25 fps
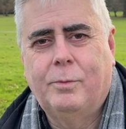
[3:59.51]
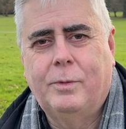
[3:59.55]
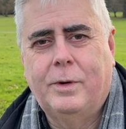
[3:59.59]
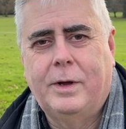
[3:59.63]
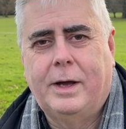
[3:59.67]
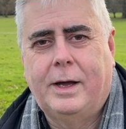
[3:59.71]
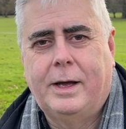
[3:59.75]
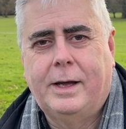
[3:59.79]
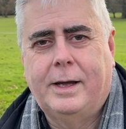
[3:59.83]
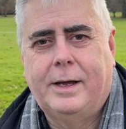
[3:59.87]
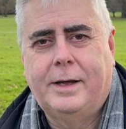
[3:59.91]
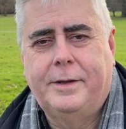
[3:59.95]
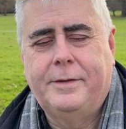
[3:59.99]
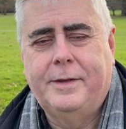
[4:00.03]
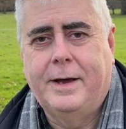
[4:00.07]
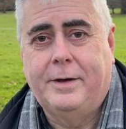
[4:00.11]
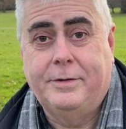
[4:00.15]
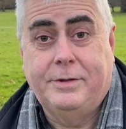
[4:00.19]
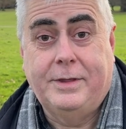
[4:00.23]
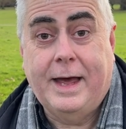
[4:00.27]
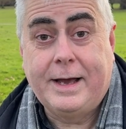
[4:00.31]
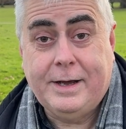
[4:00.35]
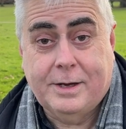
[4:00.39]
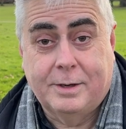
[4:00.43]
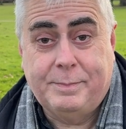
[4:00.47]
Now,
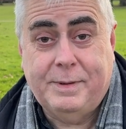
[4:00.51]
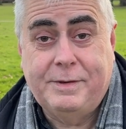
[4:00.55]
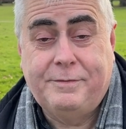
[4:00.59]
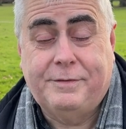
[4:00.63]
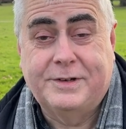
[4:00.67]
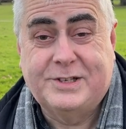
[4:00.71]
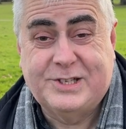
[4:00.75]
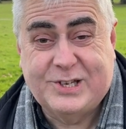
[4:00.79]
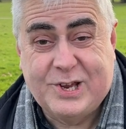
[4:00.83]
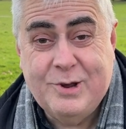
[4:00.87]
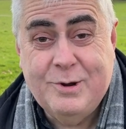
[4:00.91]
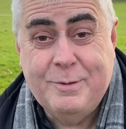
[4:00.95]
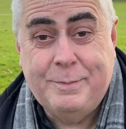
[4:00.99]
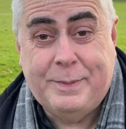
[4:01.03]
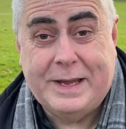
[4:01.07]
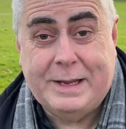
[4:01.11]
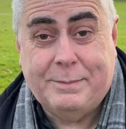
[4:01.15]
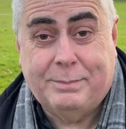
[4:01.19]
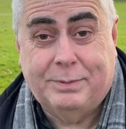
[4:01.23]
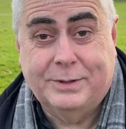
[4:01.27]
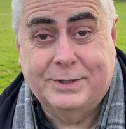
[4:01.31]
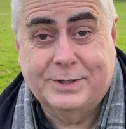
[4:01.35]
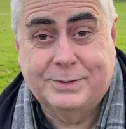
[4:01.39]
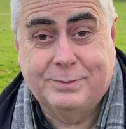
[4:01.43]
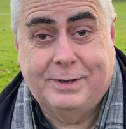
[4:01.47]
that could be for 2
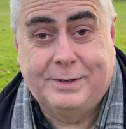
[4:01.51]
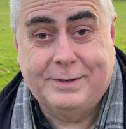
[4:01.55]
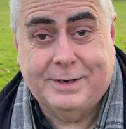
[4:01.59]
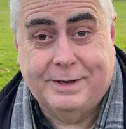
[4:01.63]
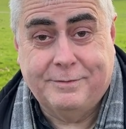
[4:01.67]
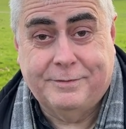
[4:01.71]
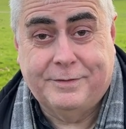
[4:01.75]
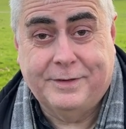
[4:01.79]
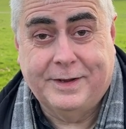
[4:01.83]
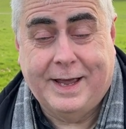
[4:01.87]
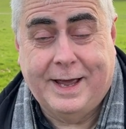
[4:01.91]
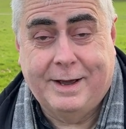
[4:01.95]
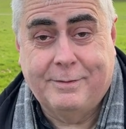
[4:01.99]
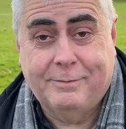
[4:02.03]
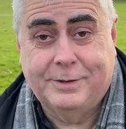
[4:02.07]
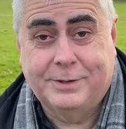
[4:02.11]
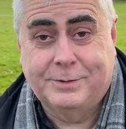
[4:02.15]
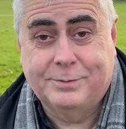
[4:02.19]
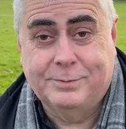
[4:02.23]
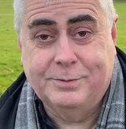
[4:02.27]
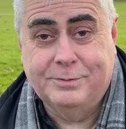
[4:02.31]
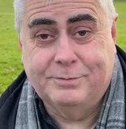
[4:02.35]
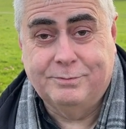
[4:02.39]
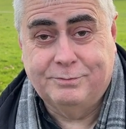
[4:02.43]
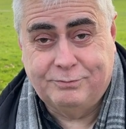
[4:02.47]
people as well, don't forget,
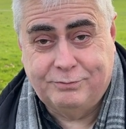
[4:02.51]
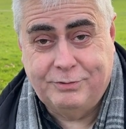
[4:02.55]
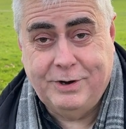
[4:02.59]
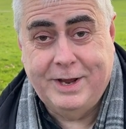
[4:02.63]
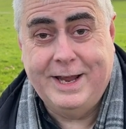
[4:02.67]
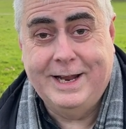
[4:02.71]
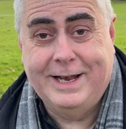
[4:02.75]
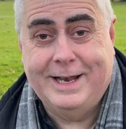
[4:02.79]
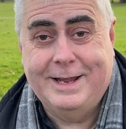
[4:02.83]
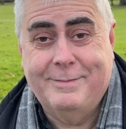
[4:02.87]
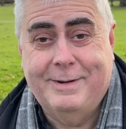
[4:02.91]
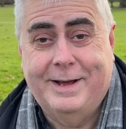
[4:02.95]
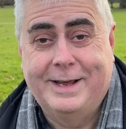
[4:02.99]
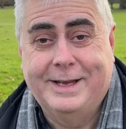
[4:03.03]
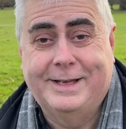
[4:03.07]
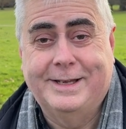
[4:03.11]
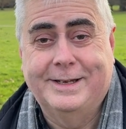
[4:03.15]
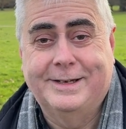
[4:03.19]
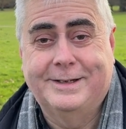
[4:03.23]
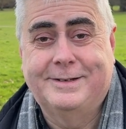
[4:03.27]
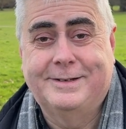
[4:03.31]
which would really make it